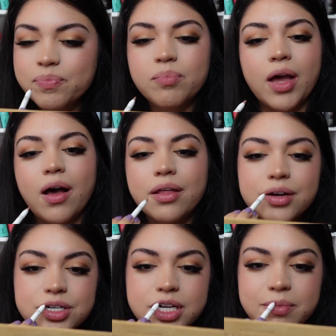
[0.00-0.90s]

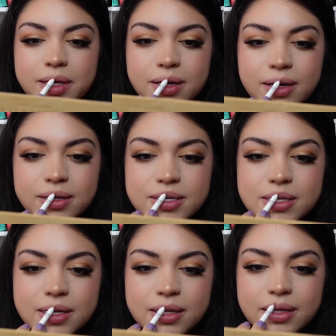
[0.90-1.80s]
author Jamie Hunt.
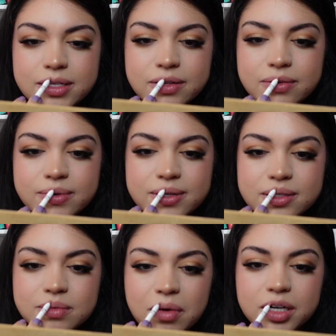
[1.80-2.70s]
This one
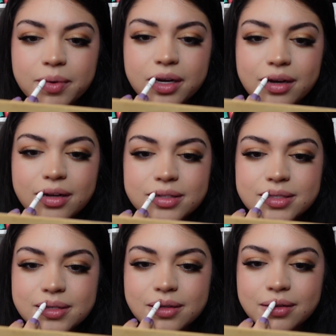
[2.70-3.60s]
was Marked by Gods.